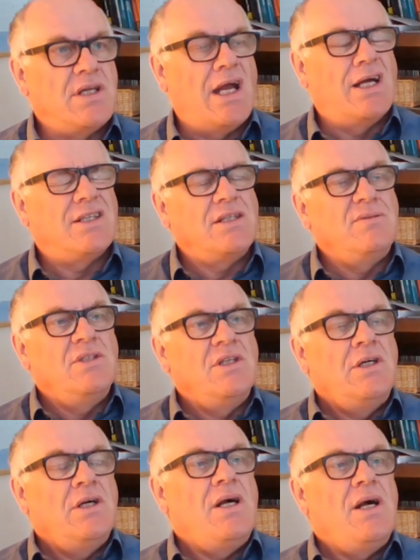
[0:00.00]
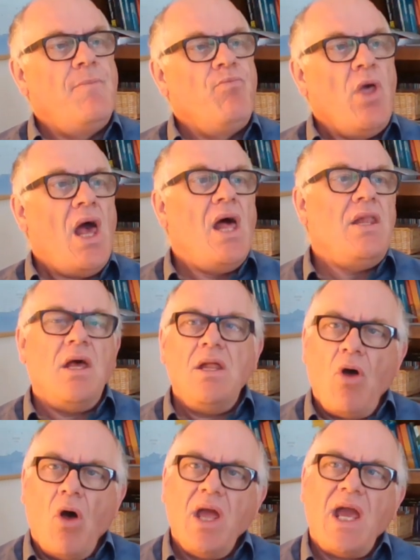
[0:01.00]
there. So
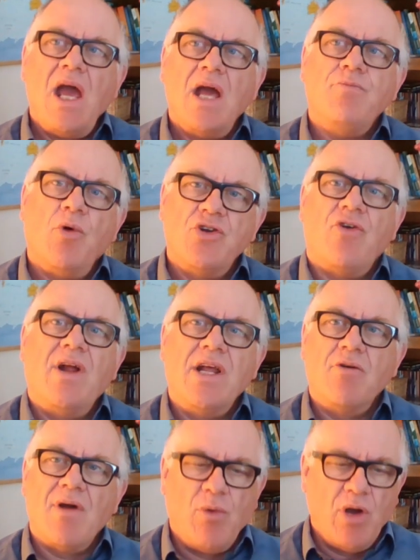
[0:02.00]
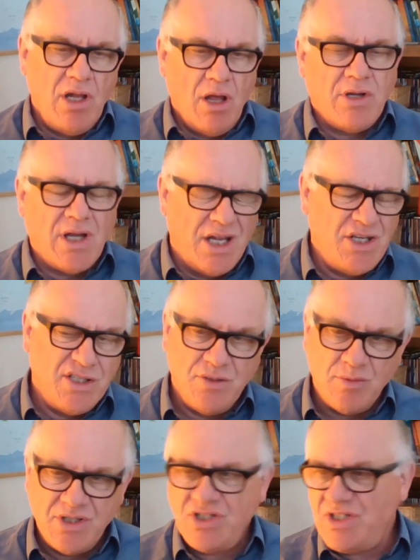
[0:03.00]
and I had my training ground, my
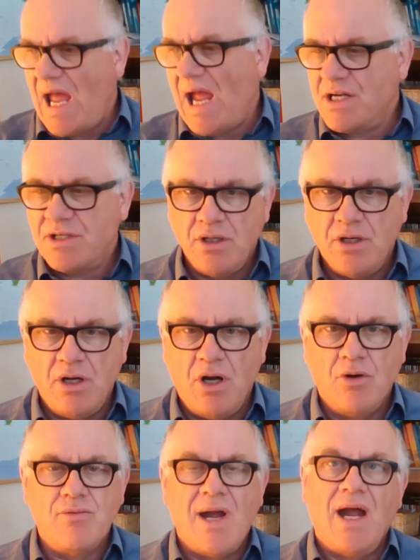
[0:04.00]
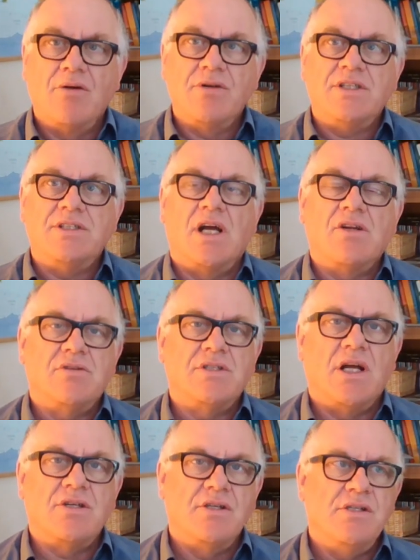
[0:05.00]
locations were set around,
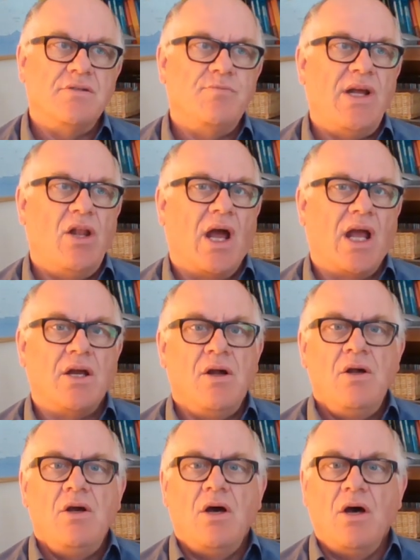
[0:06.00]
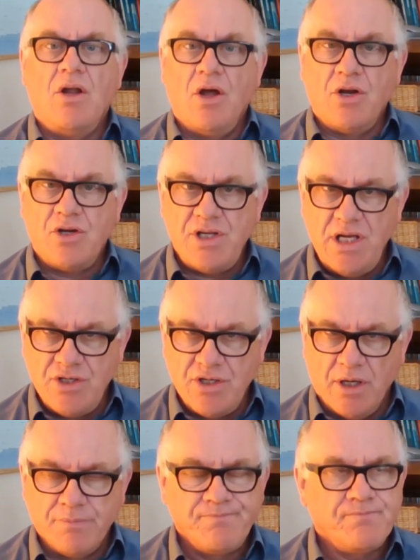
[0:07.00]
etc., a bit like a
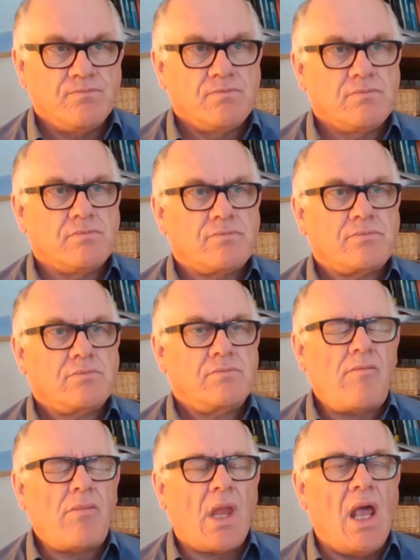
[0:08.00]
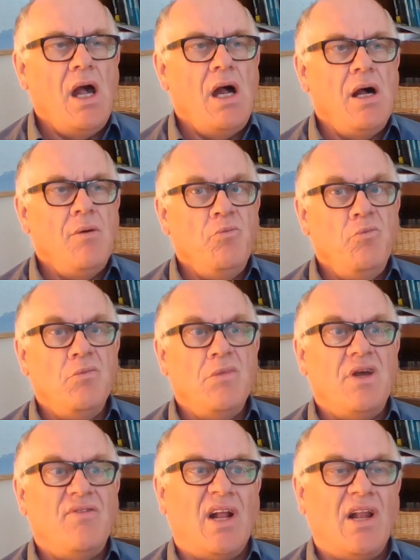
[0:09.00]
teacher,
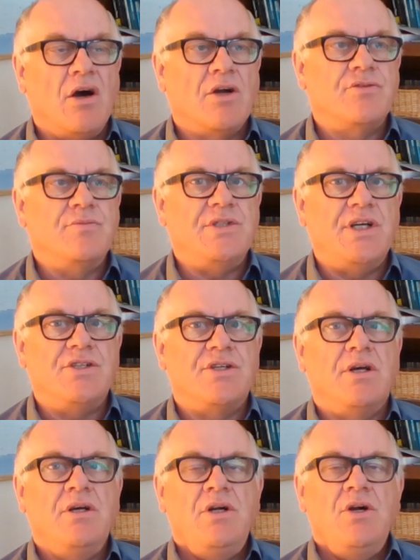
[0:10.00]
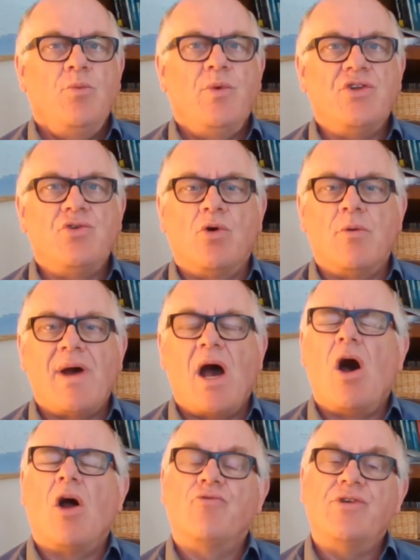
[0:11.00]
a classroom teacher. We talk
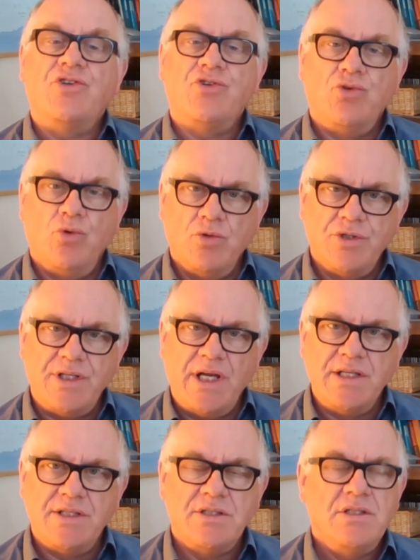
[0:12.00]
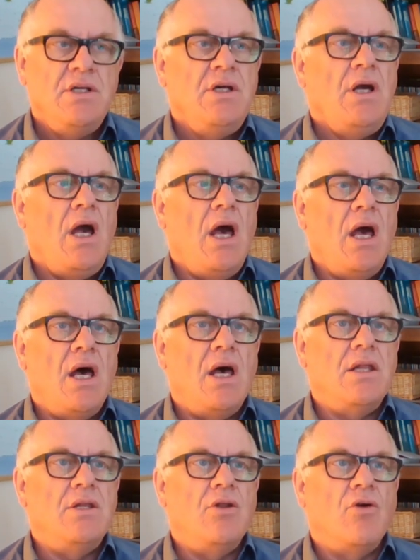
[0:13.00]
about our resources,
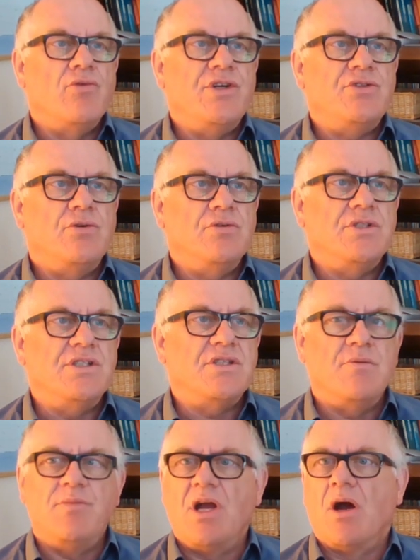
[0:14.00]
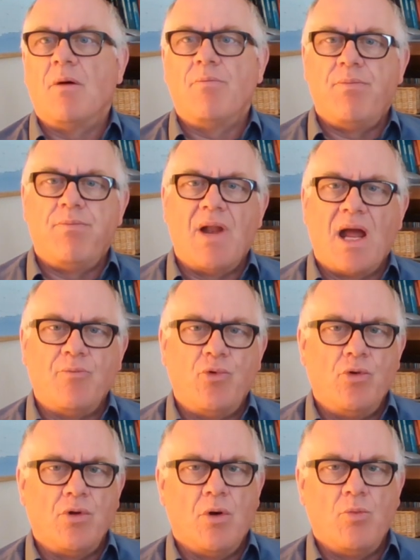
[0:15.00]
and resources could be our
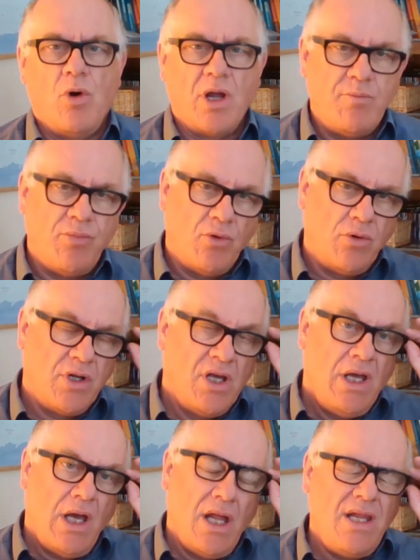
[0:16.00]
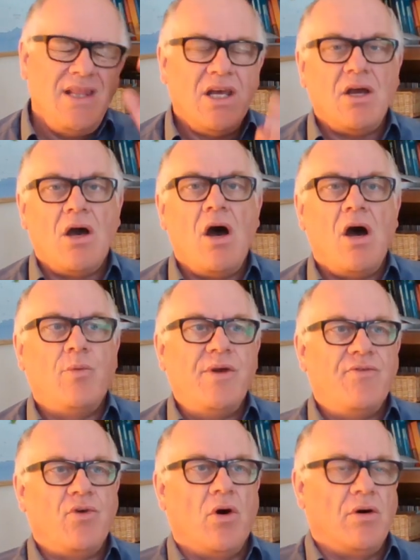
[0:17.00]
blackboard or our whiteboard, and in the car
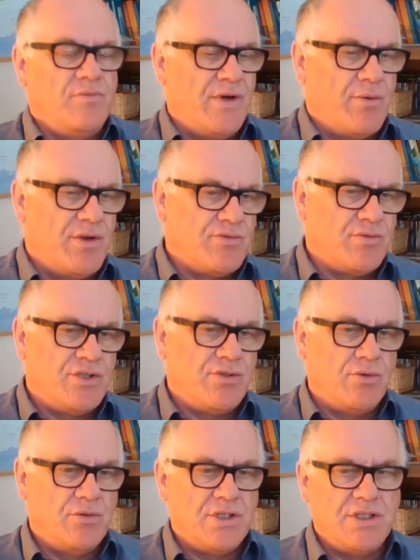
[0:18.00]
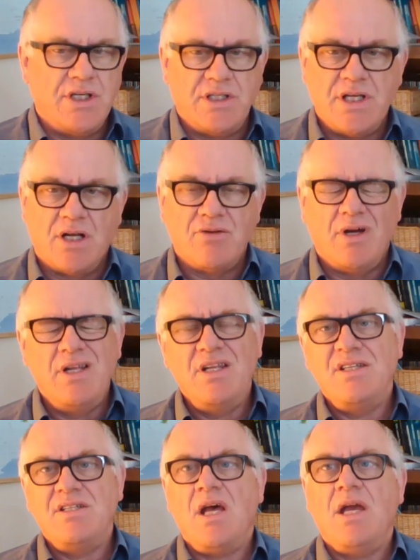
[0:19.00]
we've got various resources, etc., and
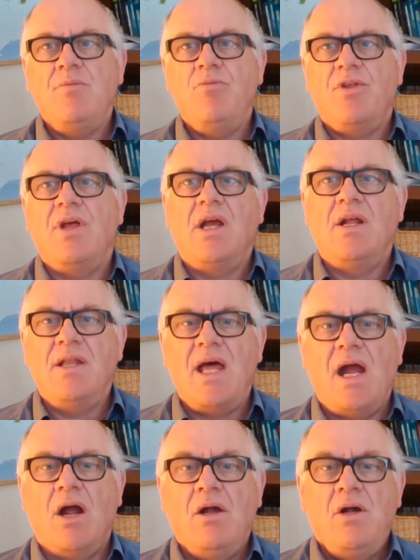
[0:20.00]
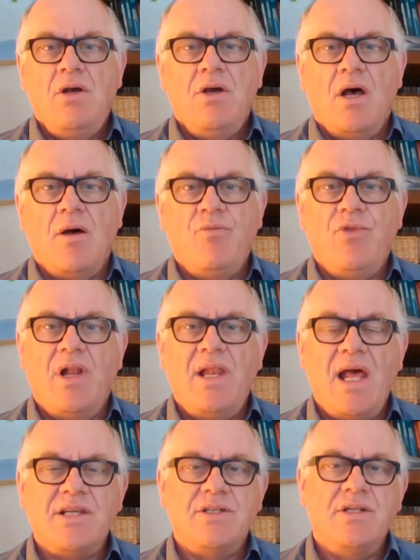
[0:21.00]
the same thing there. The
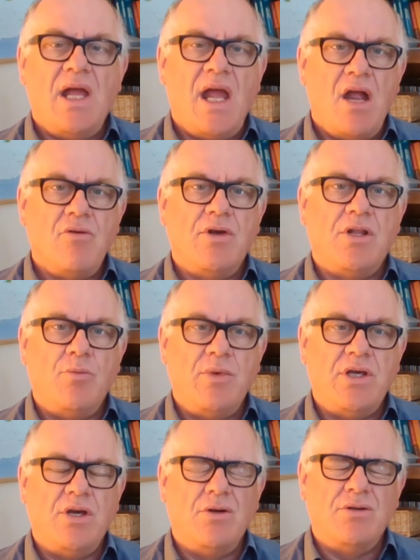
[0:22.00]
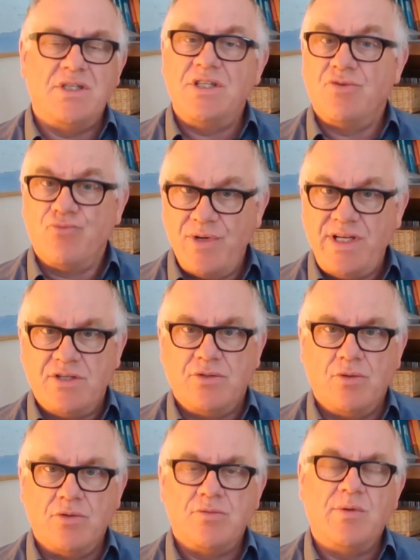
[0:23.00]
lesson area that we use is a
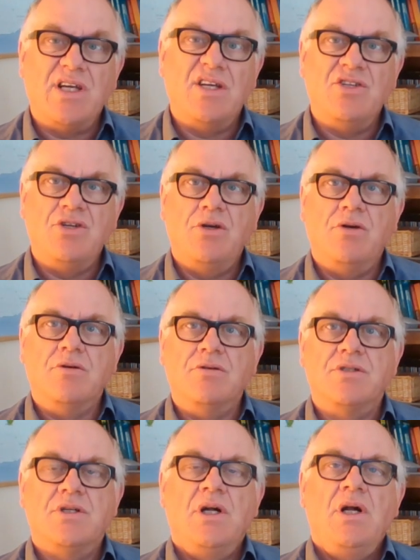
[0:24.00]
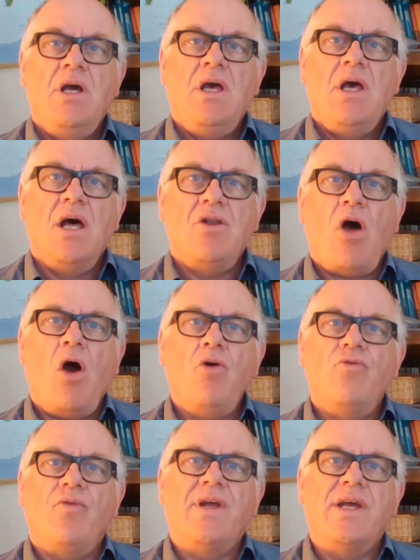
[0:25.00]
resource we can use. And
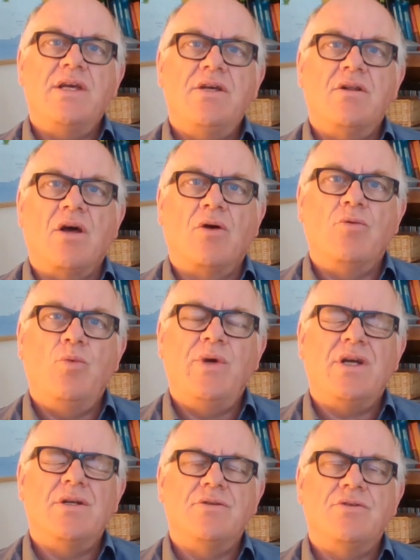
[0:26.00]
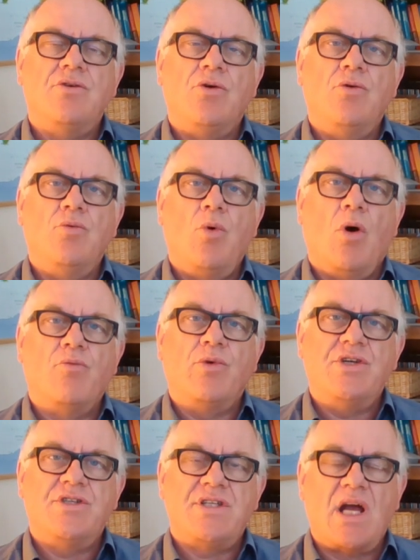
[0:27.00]
hopefully, we can do what
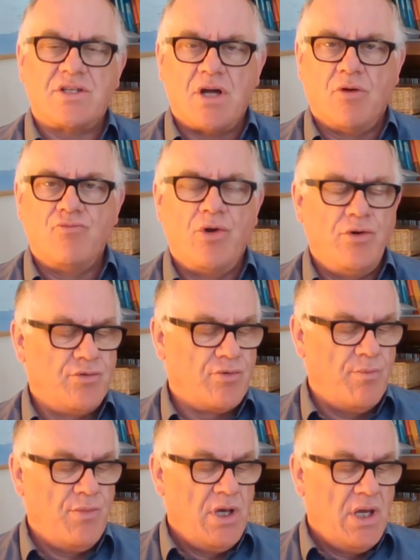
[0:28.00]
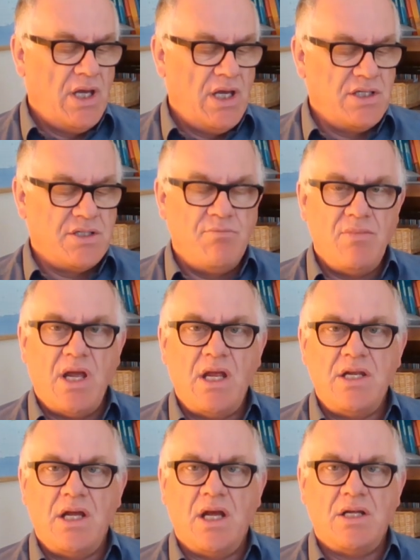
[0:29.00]
we set our routes from
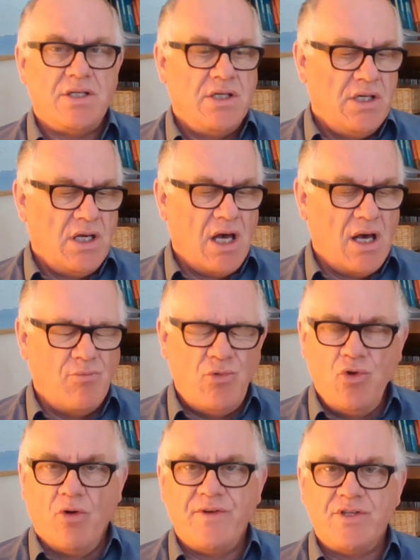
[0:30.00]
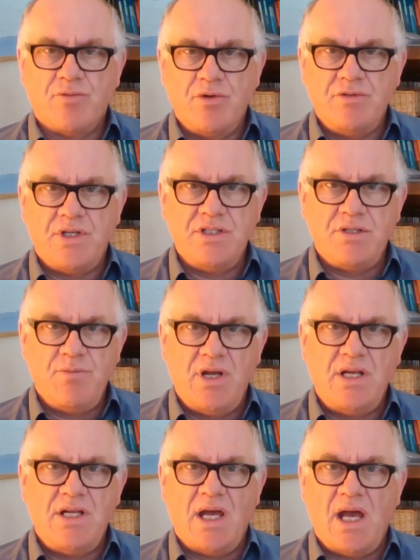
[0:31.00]
intermediate, novice routes,
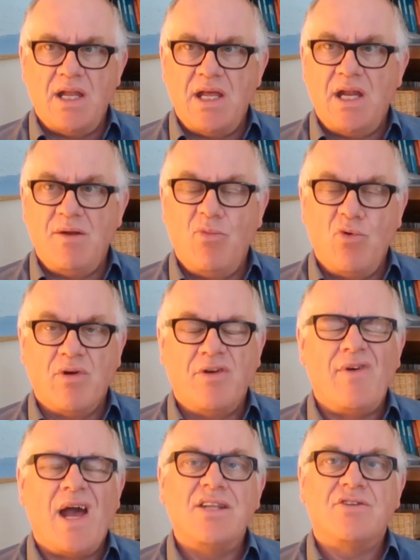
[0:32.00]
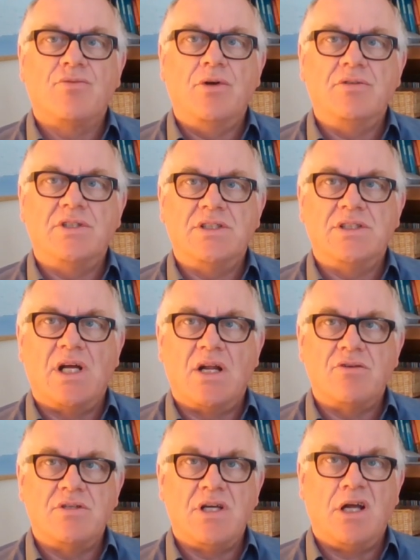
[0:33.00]
intermediate, and then more advanced routes,
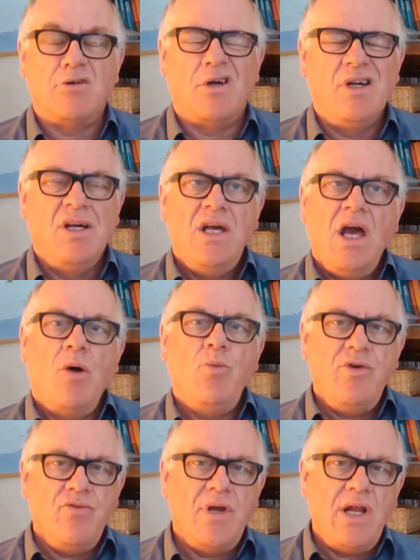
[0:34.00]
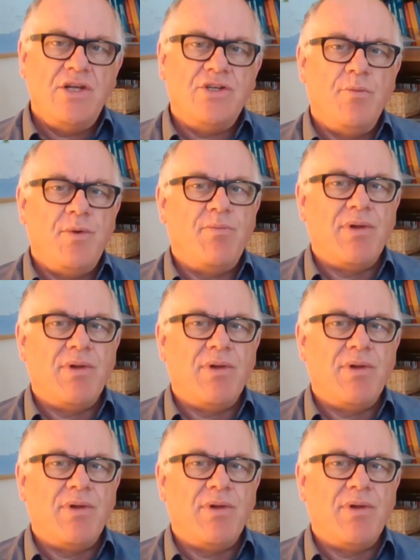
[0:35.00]
etc., And we really should